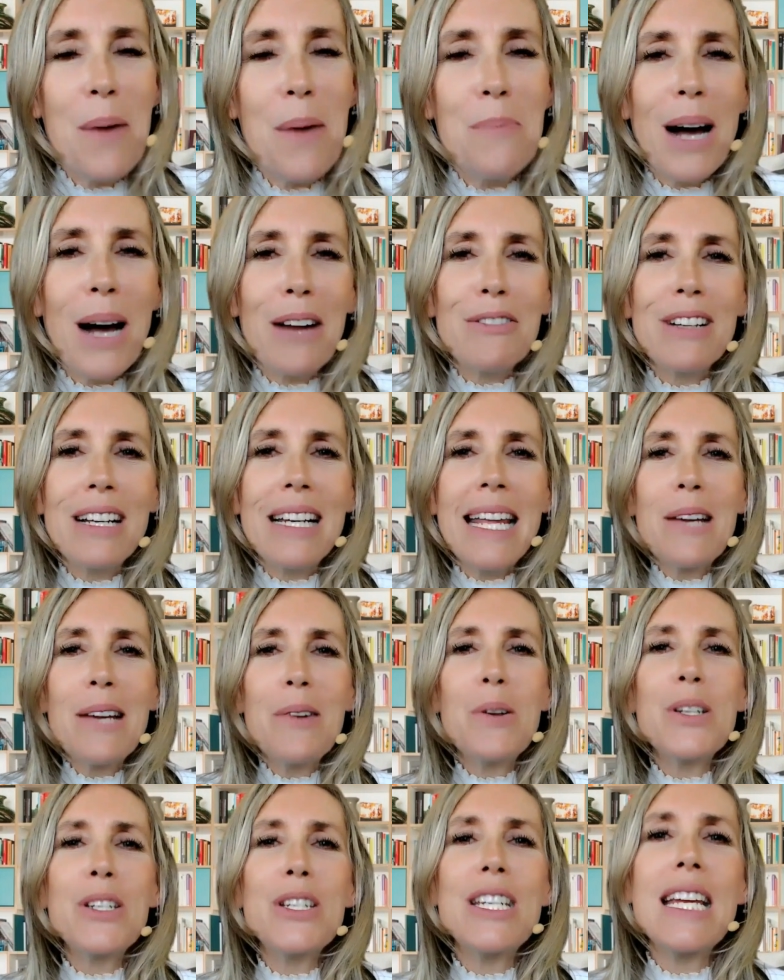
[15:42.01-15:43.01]
By
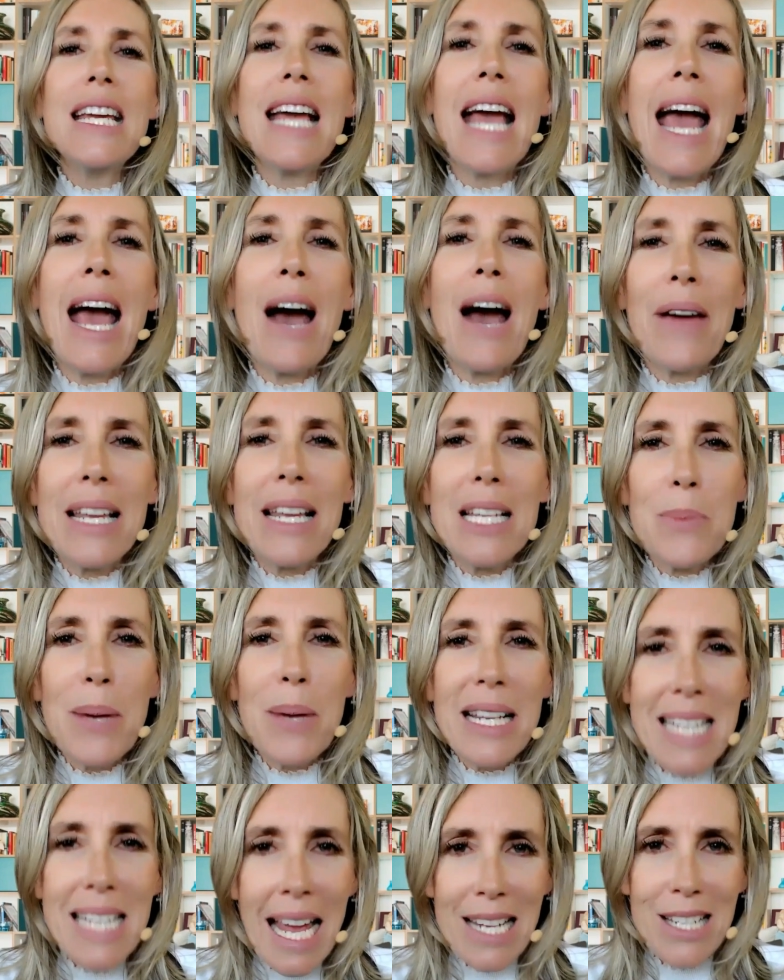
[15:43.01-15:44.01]
relinquishing our
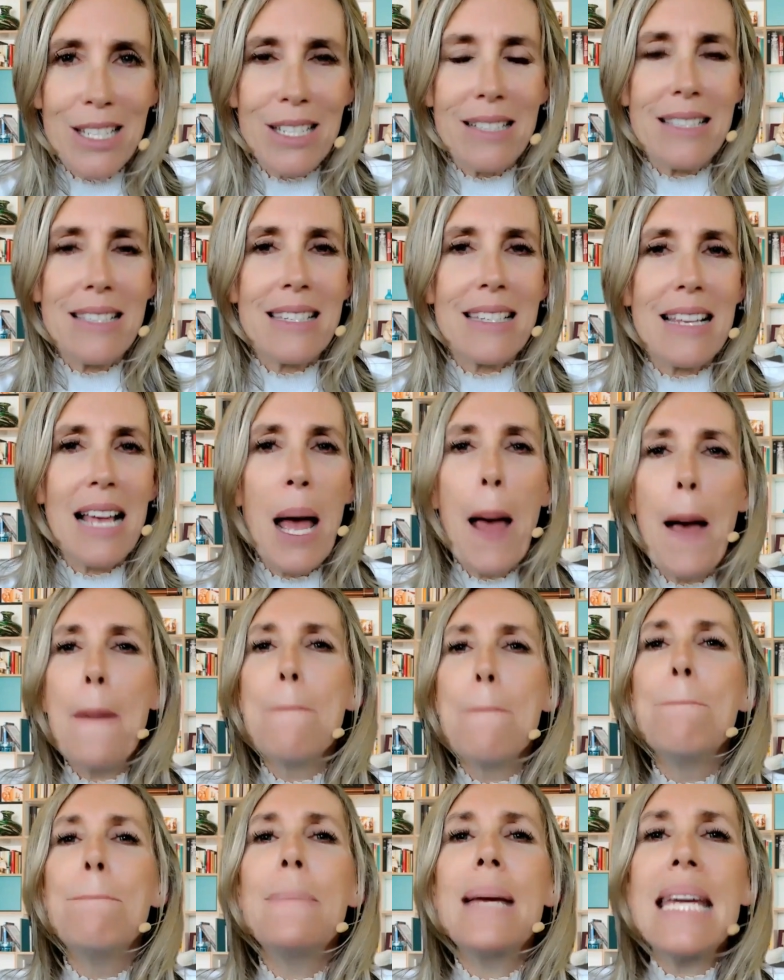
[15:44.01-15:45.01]
expectations,
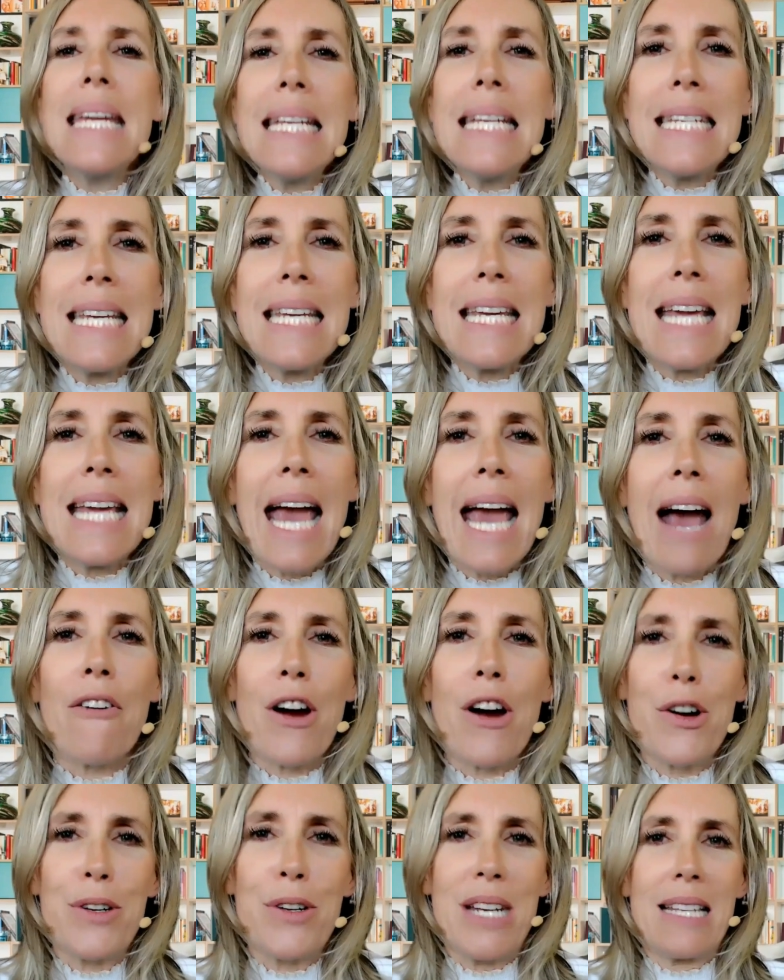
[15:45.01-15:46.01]
meeting our
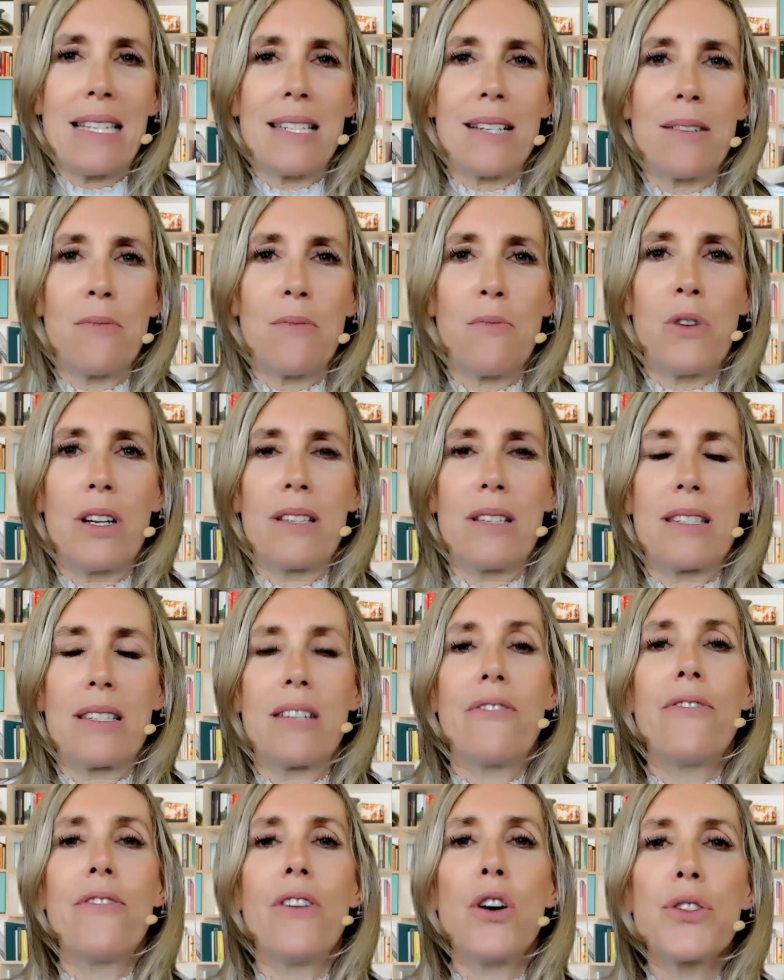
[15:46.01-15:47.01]
own needs and wants,
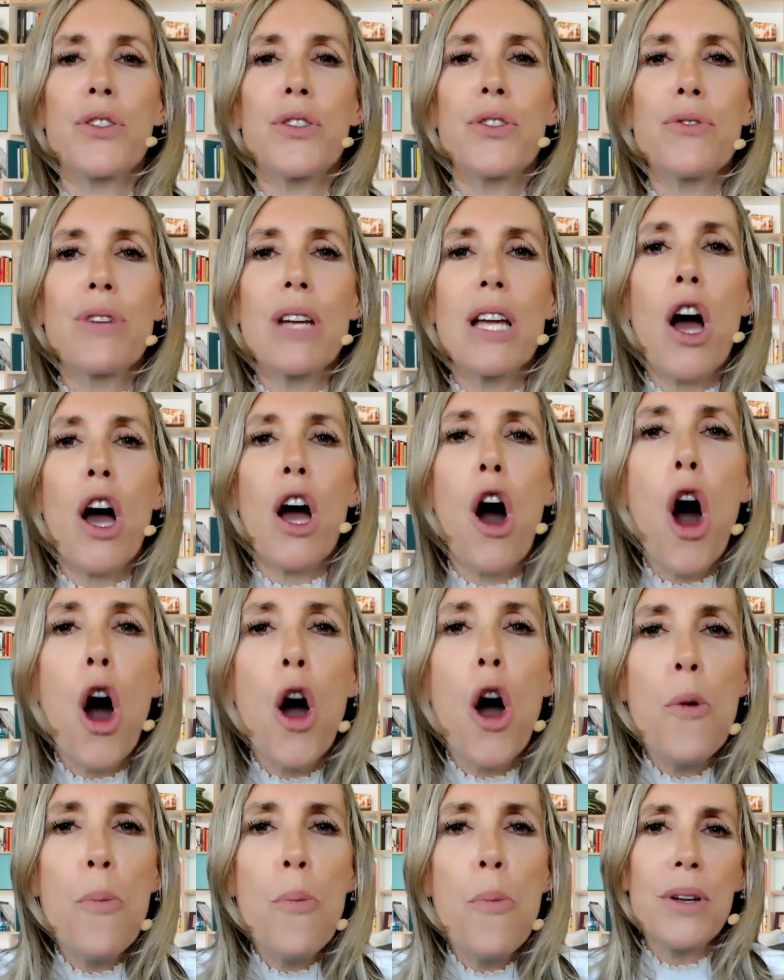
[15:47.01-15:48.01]
and fostering
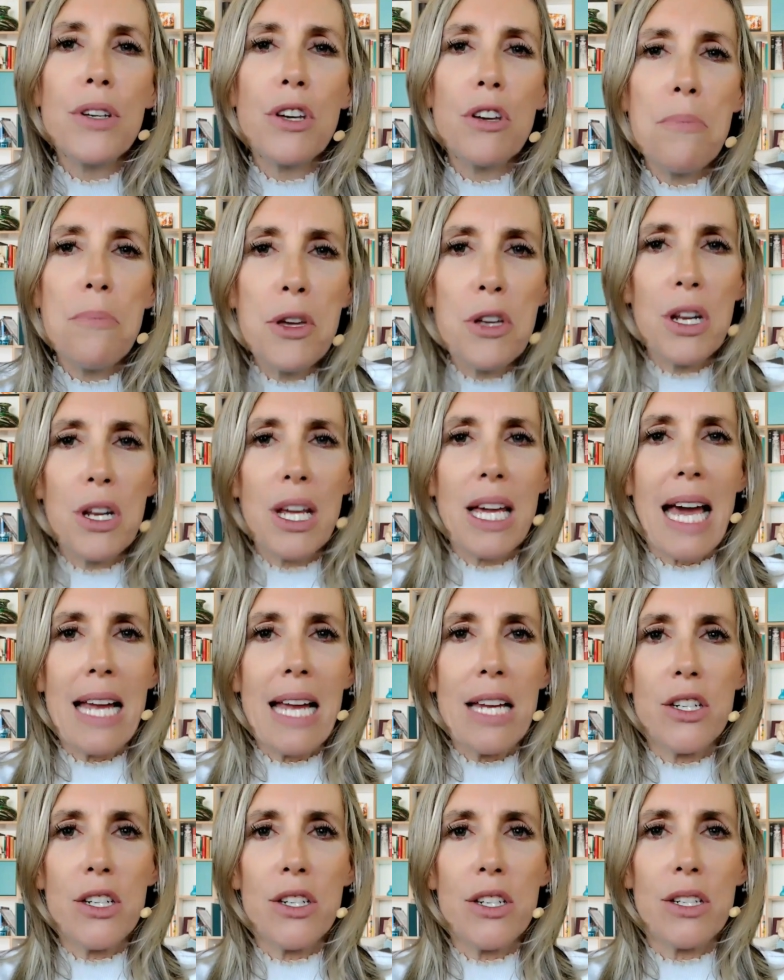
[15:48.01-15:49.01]
open
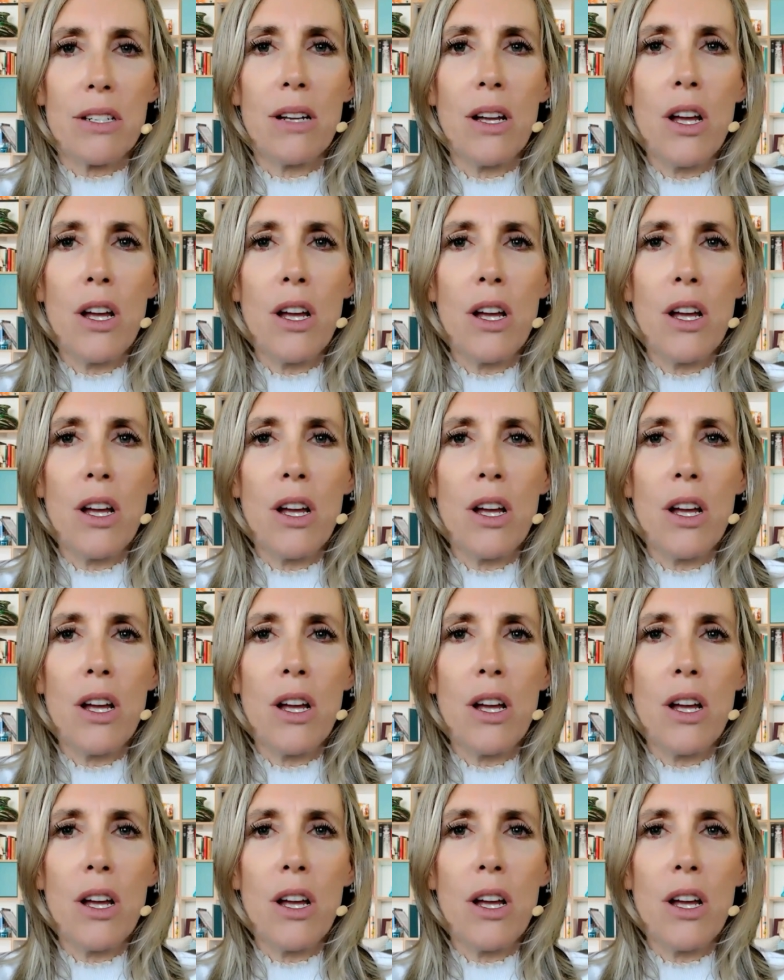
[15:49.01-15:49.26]
communication